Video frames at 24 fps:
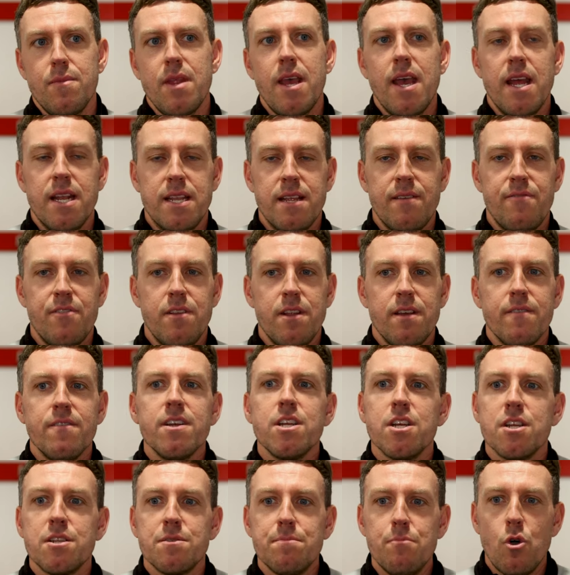Yeah,
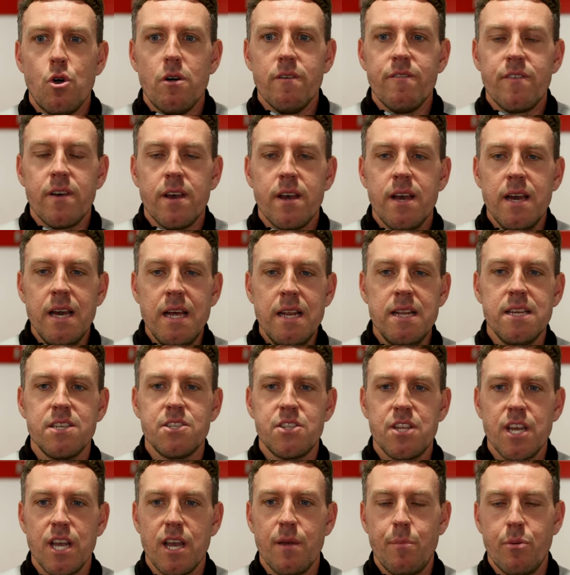definitely. It's more of a
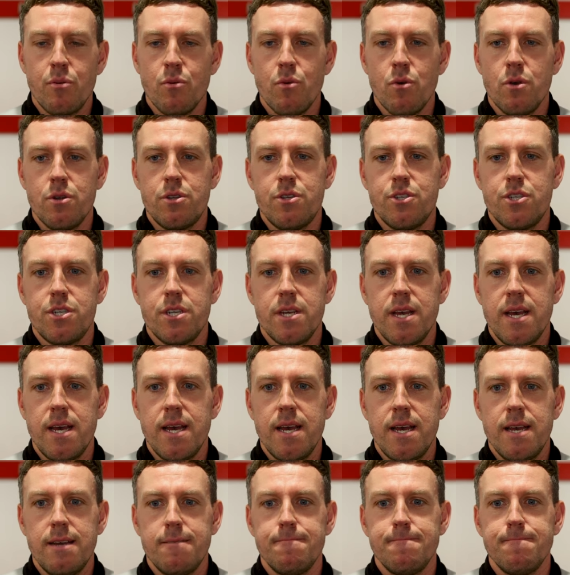holistic approach.
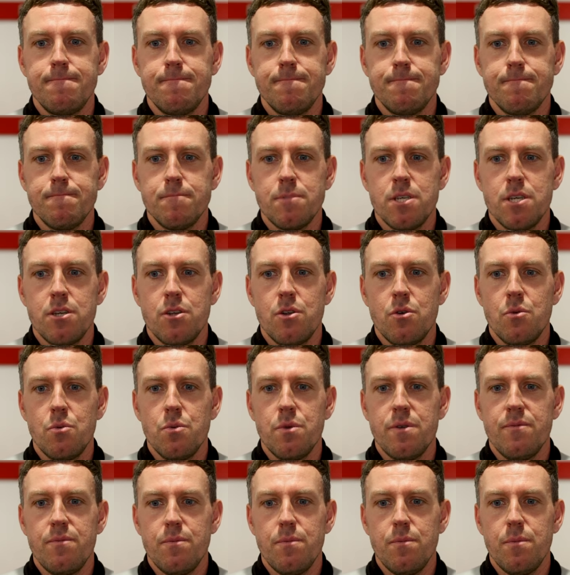You know,
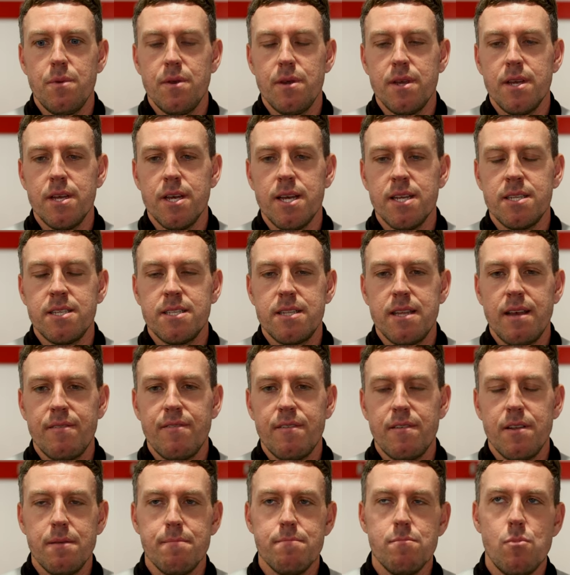it's
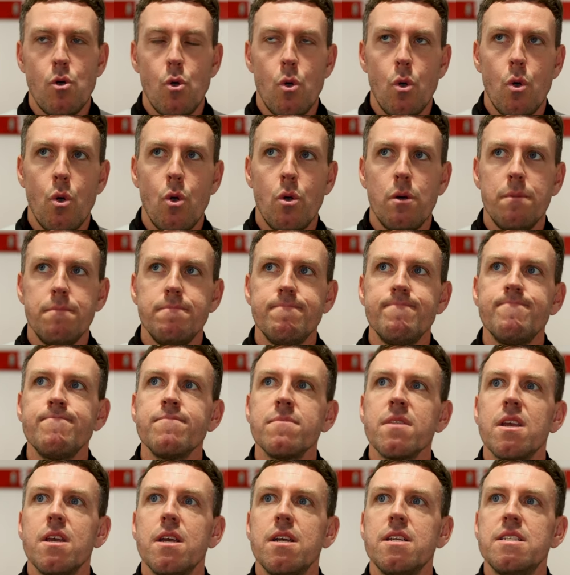definitely more,
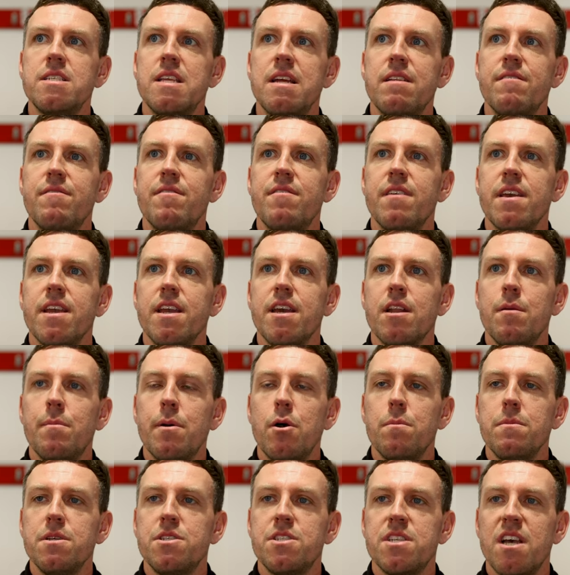instead of thinking
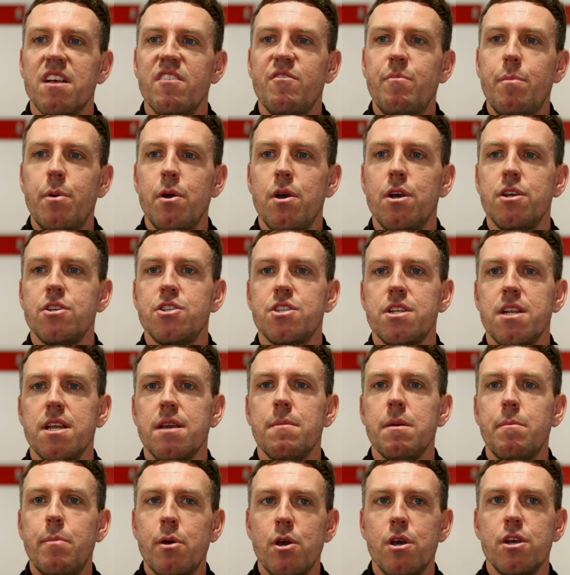about myself personally
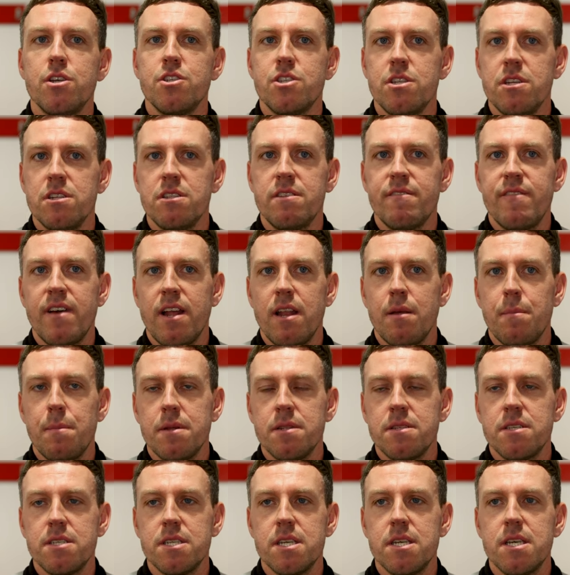and my personal
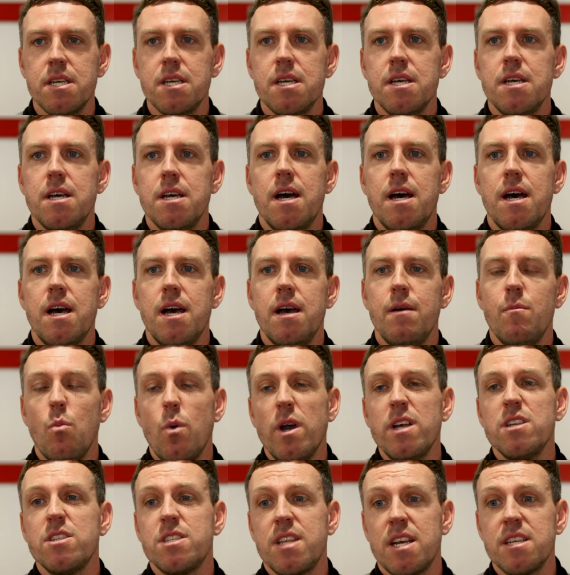development,
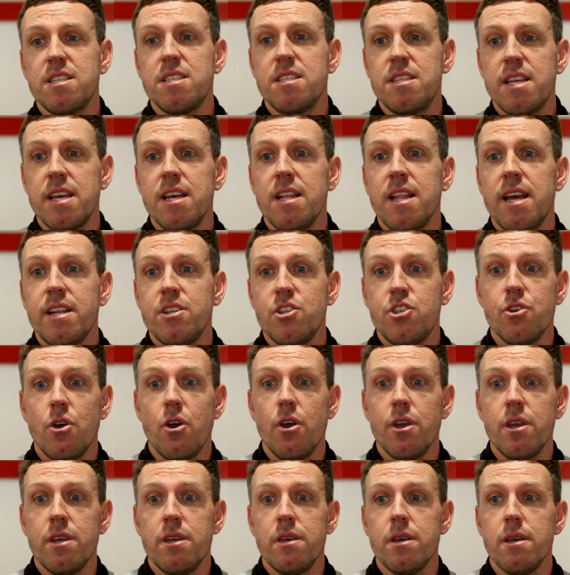whilst I still
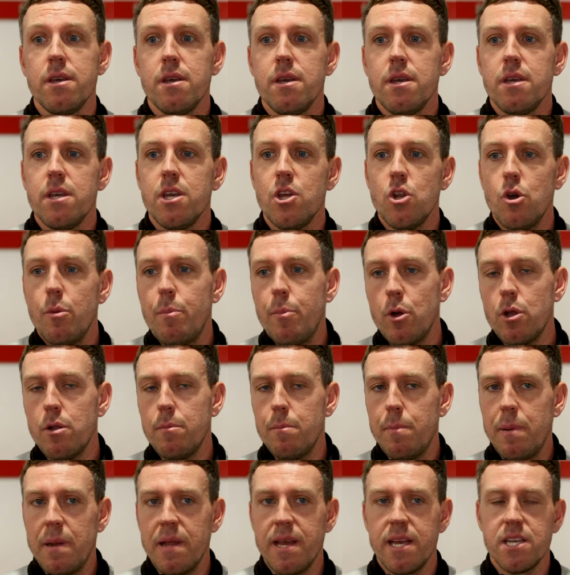enjoy, you know,
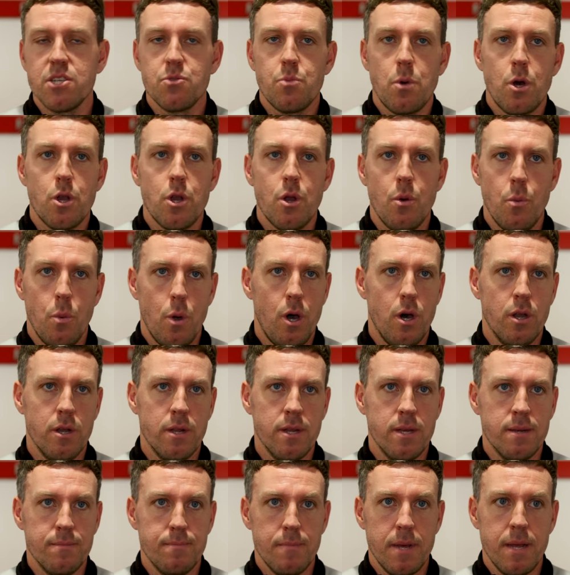pulling players one-to-one
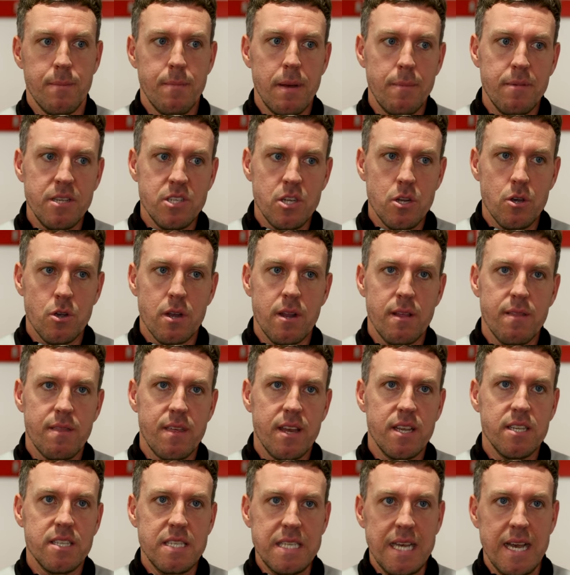and maybe just looking at
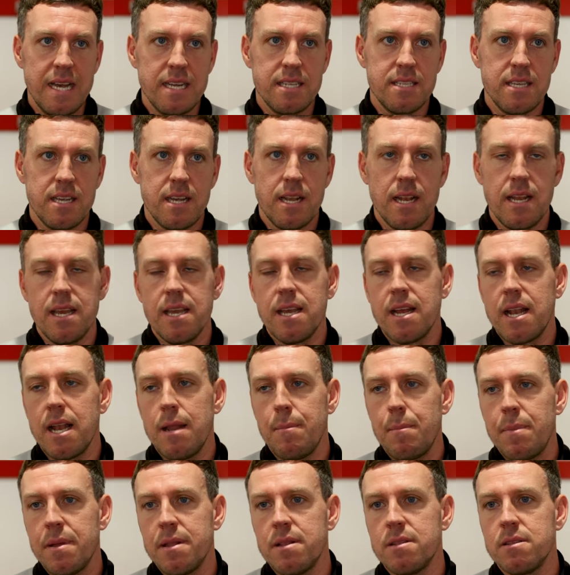things tactically,
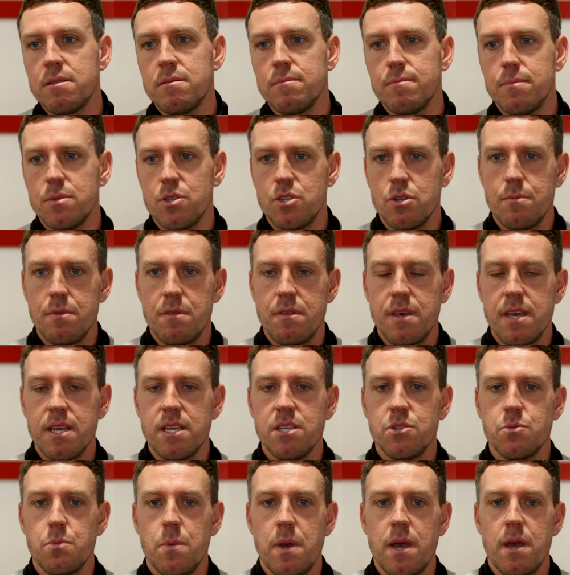clipping some
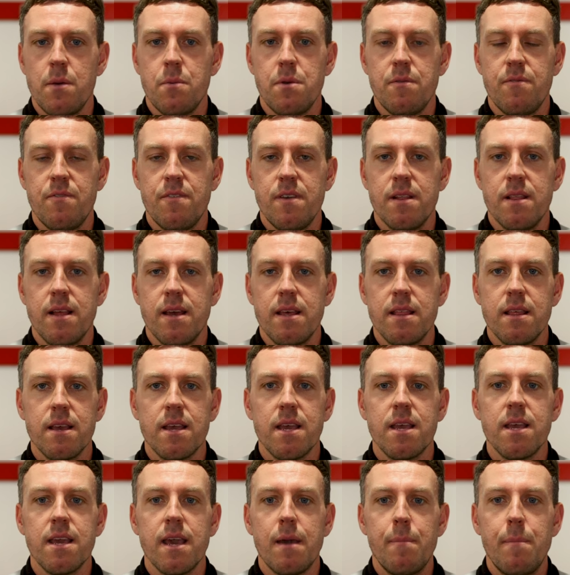things where we feel like they
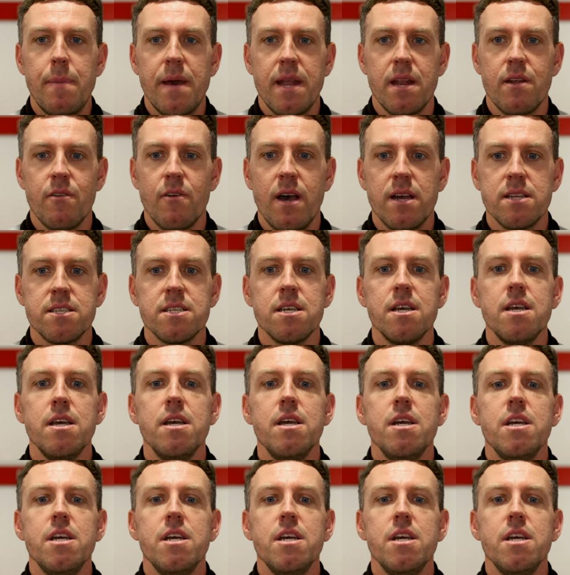can get better at.